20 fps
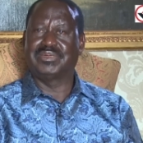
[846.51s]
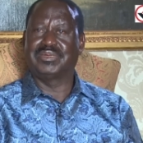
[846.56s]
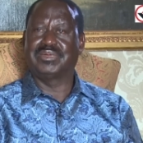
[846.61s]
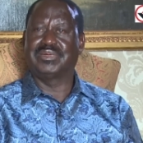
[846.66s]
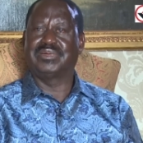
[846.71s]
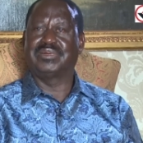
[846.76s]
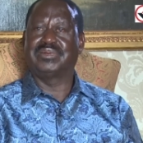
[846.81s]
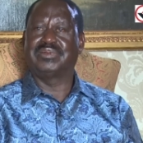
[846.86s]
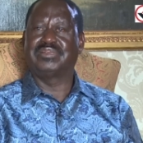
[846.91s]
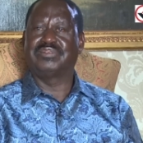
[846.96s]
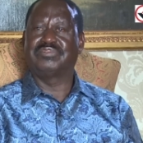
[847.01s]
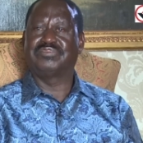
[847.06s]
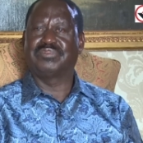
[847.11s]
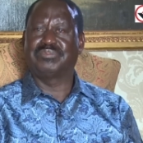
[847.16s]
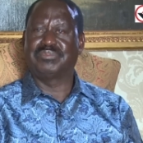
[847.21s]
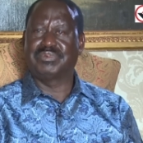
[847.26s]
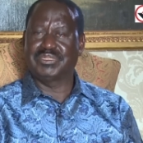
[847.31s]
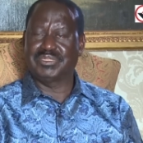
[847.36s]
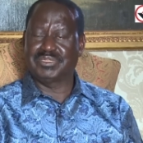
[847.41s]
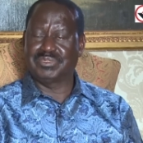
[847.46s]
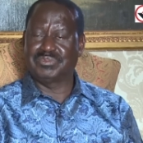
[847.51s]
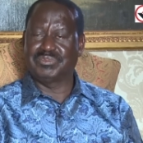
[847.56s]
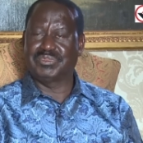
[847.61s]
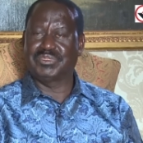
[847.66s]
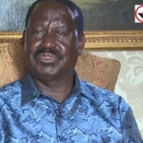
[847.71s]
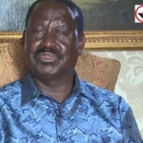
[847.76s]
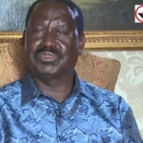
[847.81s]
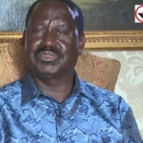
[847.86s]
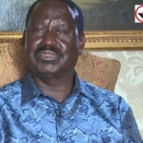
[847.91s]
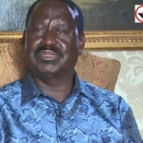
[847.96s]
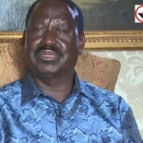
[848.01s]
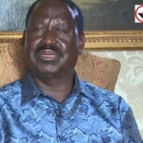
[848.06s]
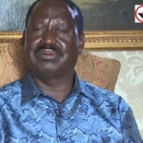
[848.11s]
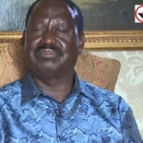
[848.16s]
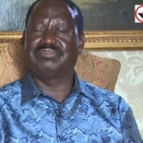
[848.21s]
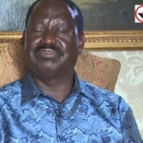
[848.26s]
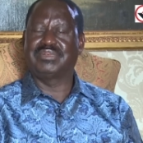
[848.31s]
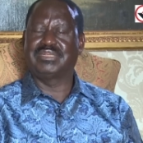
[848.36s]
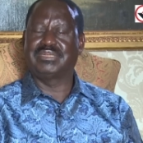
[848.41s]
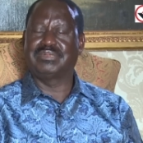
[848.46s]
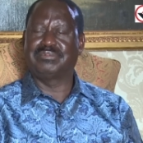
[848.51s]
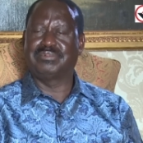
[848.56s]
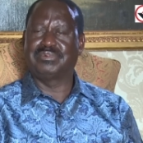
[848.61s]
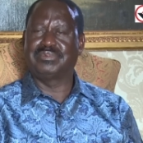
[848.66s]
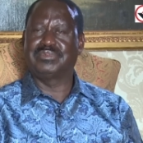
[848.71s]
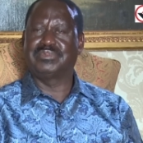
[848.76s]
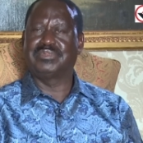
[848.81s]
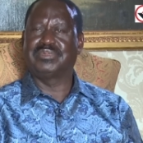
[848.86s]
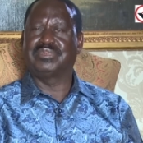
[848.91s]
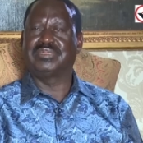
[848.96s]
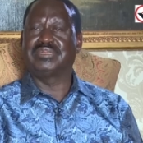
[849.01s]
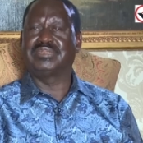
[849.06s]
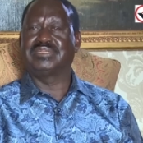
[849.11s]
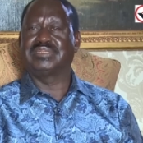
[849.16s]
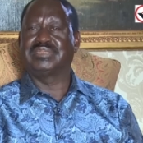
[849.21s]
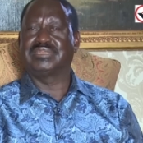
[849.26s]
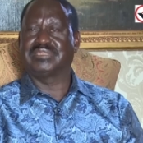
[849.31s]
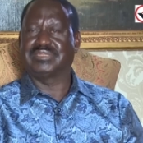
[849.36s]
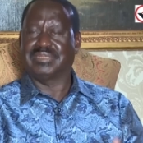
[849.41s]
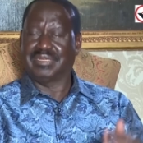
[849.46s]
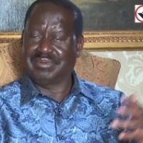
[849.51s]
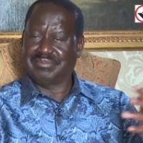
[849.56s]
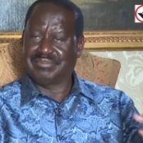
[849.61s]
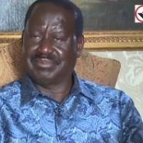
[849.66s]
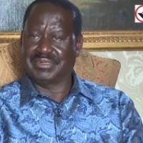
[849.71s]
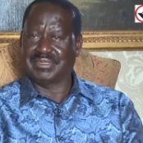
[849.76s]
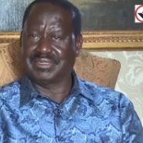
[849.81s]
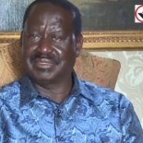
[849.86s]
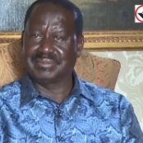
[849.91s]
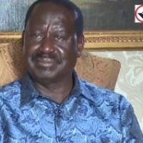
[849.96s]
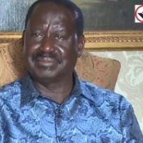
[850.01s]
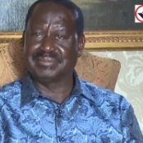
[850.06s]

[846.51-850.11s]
uh, information which is available in the server.